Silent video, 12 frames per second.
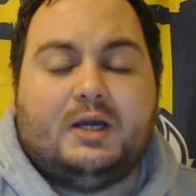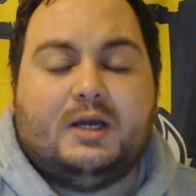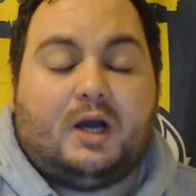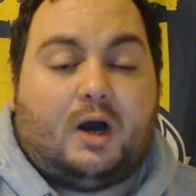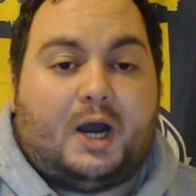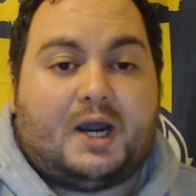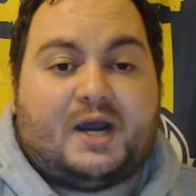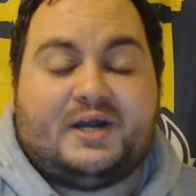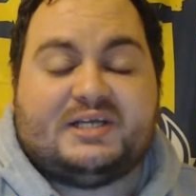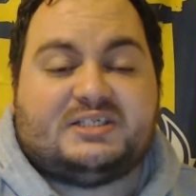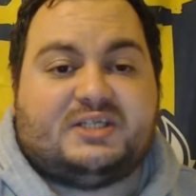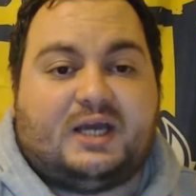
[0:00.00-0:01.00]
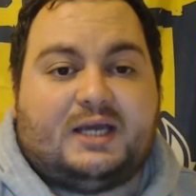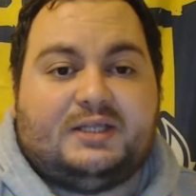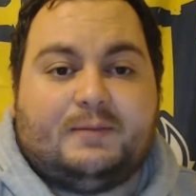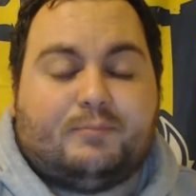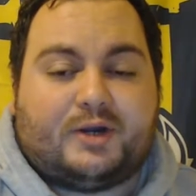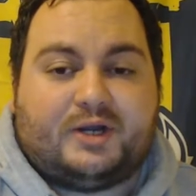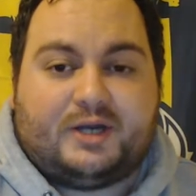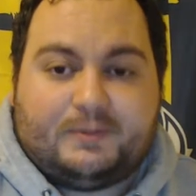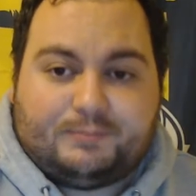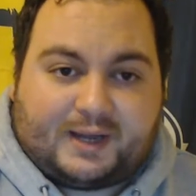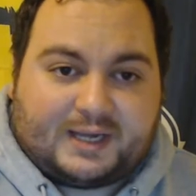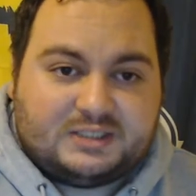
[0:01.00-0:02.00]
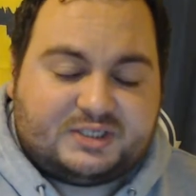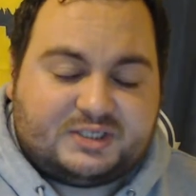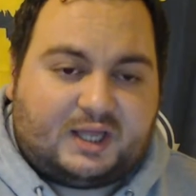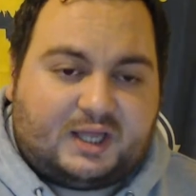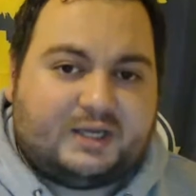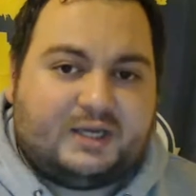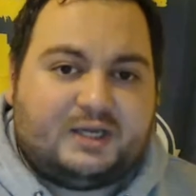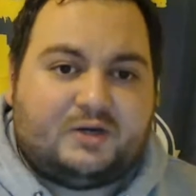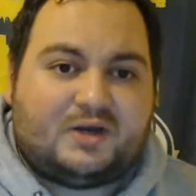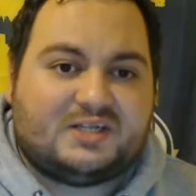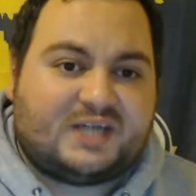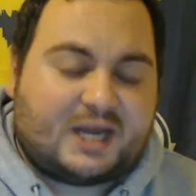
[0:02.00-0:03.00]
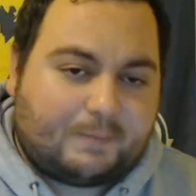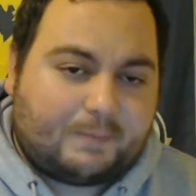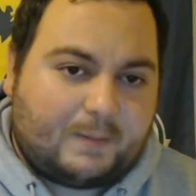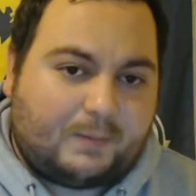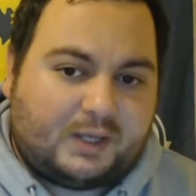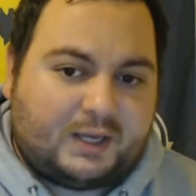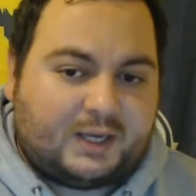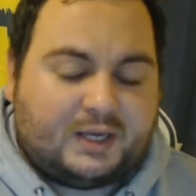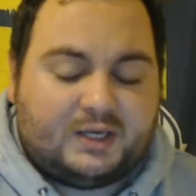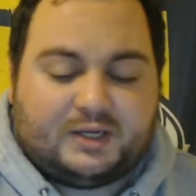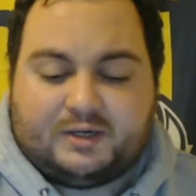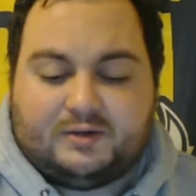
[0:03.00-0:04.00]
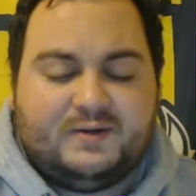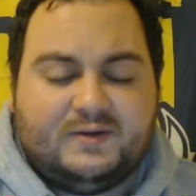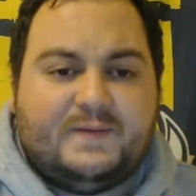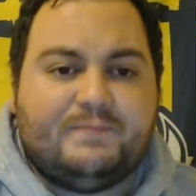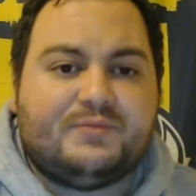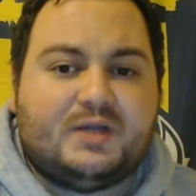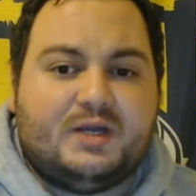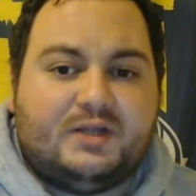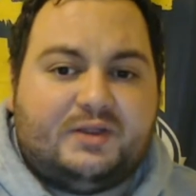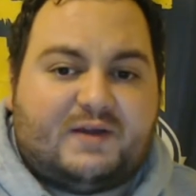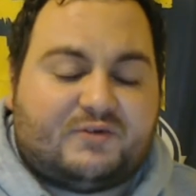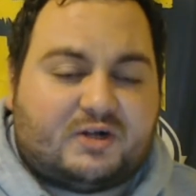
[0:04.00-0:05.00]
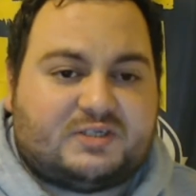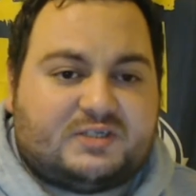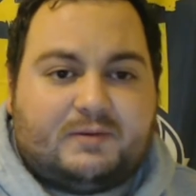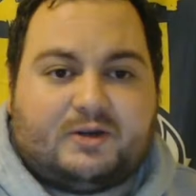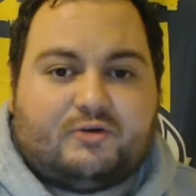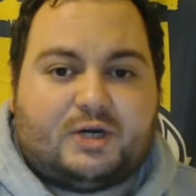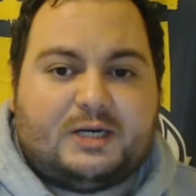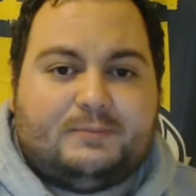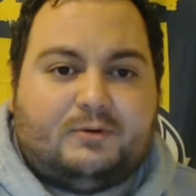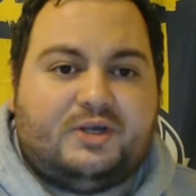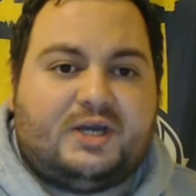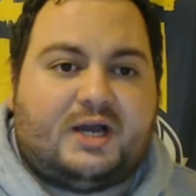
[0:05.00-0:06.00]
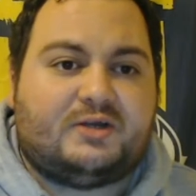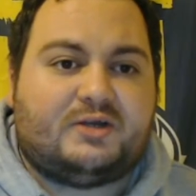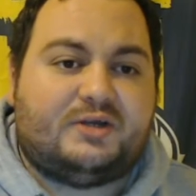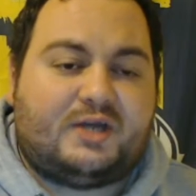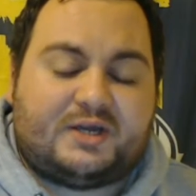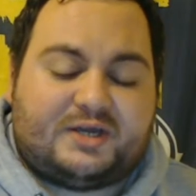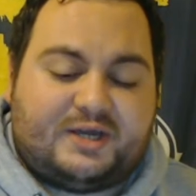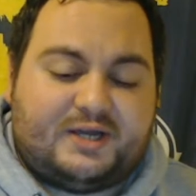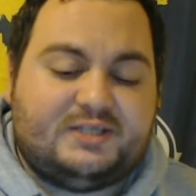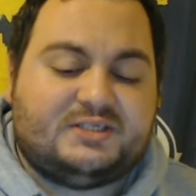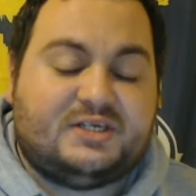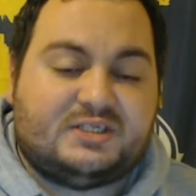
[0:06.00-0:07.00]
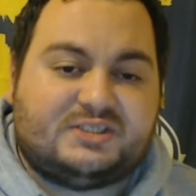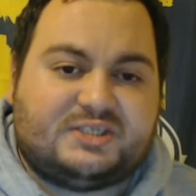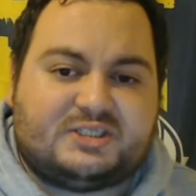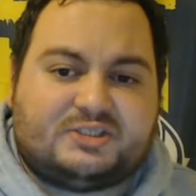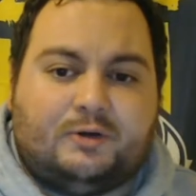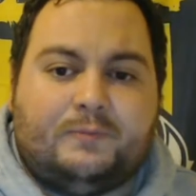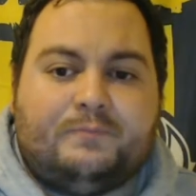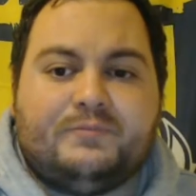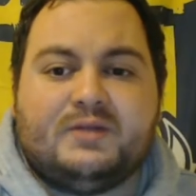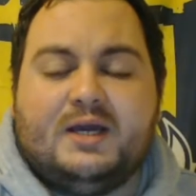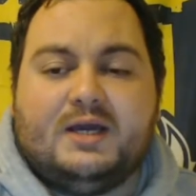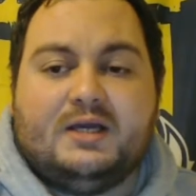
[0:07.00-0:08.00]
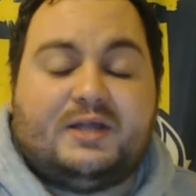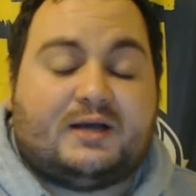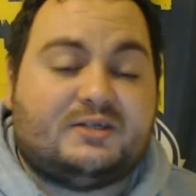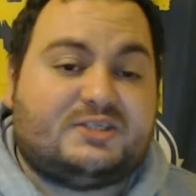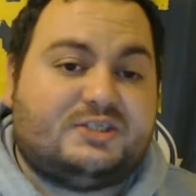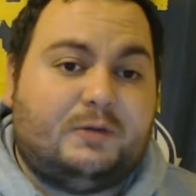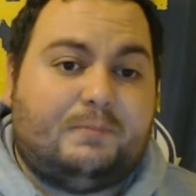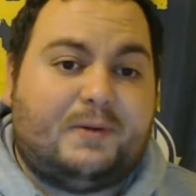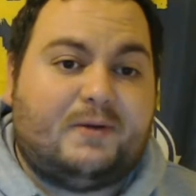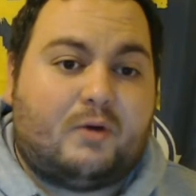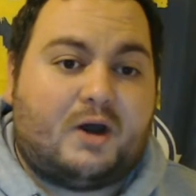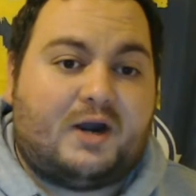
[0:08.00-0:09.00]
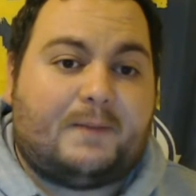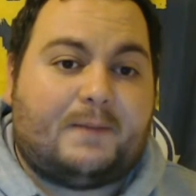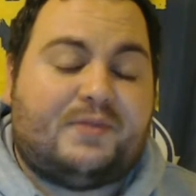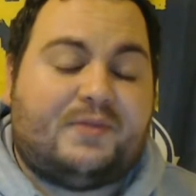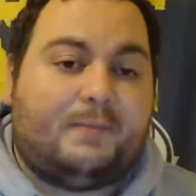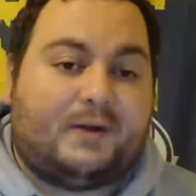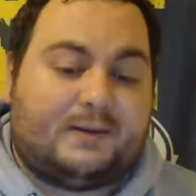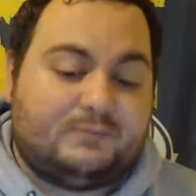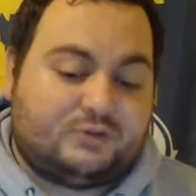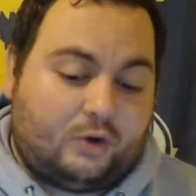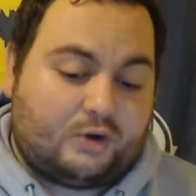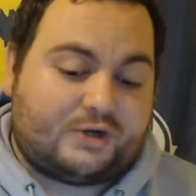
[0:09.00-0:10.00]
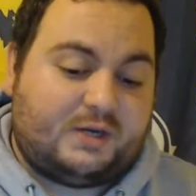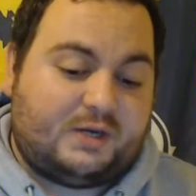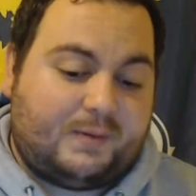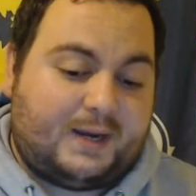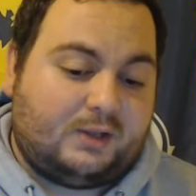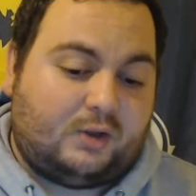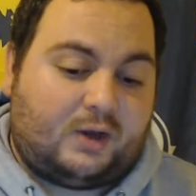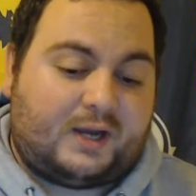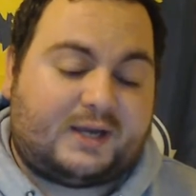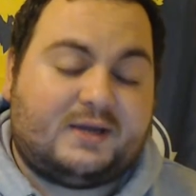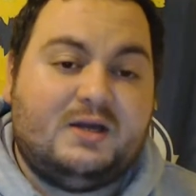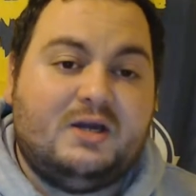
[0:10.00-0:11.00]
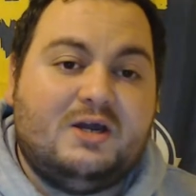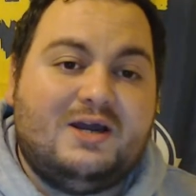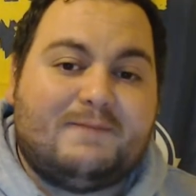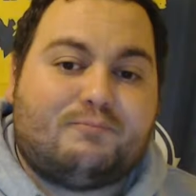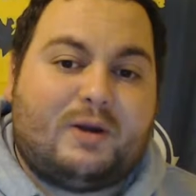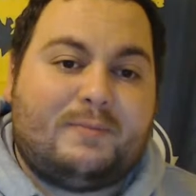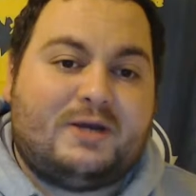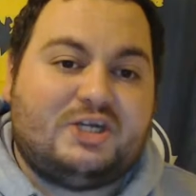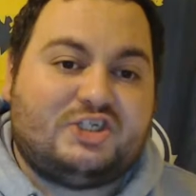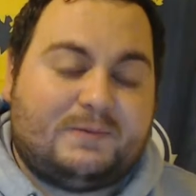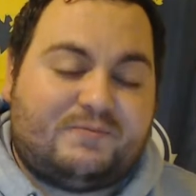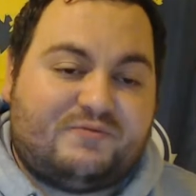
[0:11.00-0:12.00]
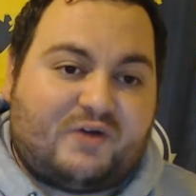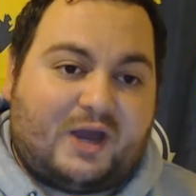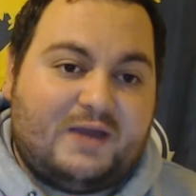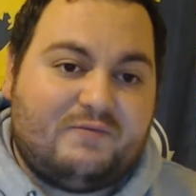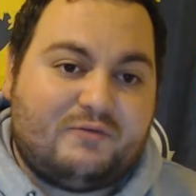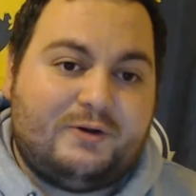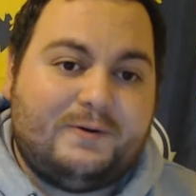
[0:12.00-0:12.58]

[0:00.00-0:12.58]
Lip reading: I understand they're bringing in Blaze Talangi and Isaiah Papali'i, and they've got some incredible young kids in the system. They'll still be right up there, but I'm talking about like premiership favourite.